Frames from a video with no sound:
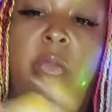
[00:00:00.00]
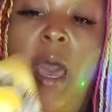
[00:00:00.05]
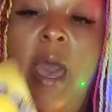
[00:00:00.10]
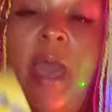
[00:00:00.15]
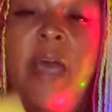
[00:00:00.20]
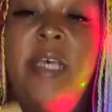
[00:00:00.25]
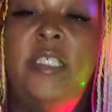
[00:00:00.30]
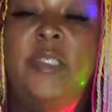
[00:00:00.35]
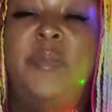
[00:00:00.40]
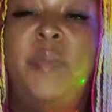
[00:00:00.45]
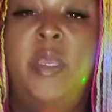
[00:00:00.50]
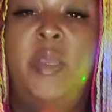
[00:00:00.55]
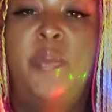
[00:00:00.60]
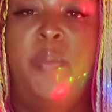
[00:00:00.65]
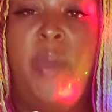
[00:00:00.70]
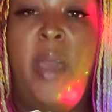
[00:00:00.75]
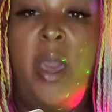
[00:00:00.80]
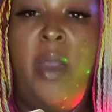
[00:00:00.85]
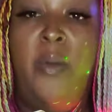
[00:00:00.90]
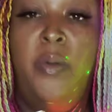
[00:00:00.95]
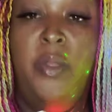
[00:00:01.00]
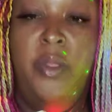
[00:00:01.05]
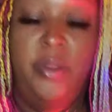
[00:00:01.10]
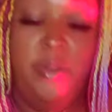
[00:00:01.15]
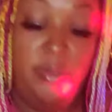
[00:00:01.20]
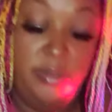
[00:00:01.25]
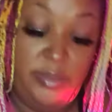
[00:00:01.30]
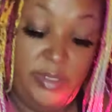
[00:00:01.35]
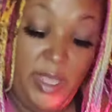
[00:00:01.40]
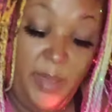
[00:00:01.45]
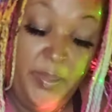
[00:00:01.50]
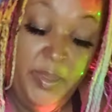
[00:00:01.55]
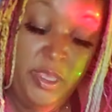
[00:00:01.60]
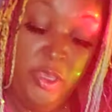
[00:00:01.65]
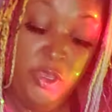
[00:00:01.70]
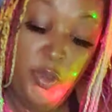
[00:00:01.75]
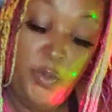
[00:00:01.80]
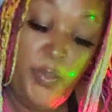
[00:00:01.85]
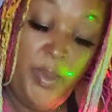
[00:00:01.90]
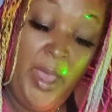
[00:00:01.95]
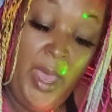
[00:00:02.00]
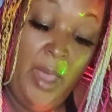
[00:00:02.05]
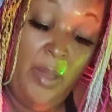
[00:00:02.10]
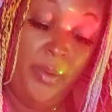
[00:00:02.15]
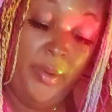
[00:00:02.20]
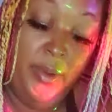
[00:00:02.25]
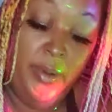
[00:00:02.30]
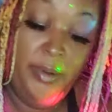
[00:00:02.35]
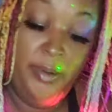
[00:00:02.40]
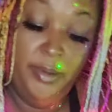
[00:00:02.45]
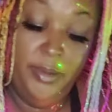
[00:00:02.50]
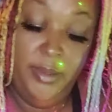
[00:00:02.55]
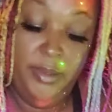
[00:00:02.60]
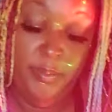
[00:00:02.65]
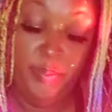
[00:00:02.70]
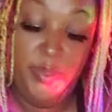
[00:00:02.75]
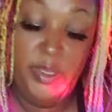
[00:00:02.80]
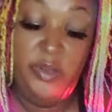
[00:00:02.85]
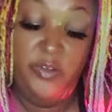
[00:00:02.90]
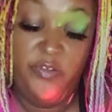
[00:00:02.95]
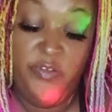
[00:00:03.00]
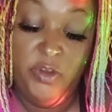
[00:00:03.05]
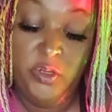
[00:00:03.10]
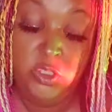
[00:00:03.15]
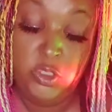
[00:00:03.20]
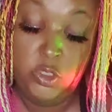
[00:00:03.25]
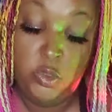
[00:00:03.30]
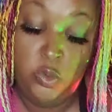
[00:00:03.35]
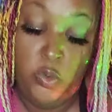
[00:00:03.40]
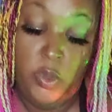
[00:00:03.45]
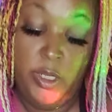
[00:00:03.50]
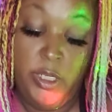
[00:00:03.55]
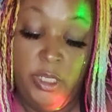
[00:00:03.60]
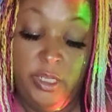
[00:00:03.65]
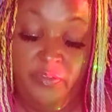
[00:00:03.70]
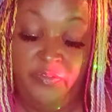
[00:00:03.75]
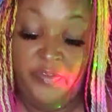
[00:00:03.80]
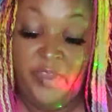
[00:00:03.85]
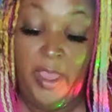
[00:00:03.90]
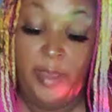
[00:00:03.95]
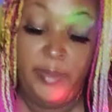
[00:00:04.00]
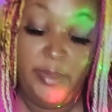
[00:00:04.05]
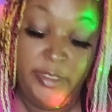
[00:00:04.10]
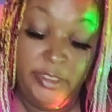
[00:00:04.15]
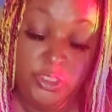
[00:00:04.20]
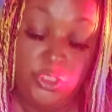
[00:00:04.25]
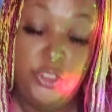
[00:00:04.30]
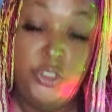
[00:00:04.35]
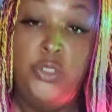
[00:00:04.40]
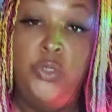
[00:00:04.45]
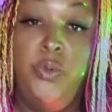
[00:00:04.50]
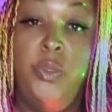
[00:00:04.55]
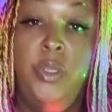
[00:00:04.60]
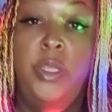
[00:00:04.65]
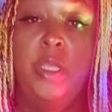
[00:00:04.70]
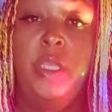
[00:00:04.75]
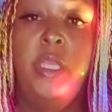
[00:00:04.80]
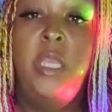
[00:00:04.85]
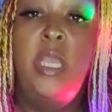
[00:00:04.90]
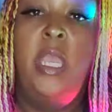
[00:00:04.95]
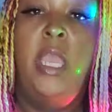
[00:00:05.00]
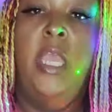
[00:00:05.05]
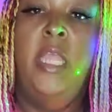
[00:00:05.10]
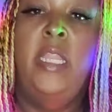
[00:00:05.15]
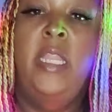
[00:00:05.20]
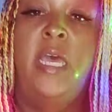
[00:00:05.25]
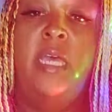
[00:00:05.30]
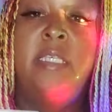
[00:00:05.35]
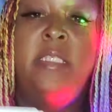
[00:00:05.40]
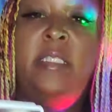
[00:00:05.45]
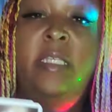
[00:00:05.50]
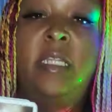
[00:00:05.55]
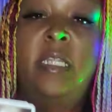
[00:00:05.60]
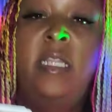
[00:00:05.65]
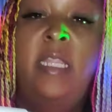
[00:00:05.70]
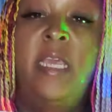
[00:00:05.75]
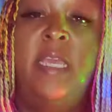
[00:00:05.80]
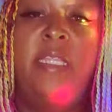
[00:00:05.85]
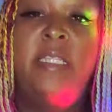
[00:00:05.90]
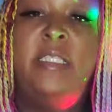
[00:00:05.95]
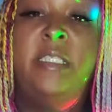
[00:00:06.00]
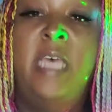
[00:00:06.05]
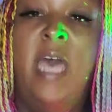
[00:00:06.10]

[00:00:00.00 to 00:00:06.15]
Cosmic power. That be your power. Be the first one in the family to do it and not instead of letting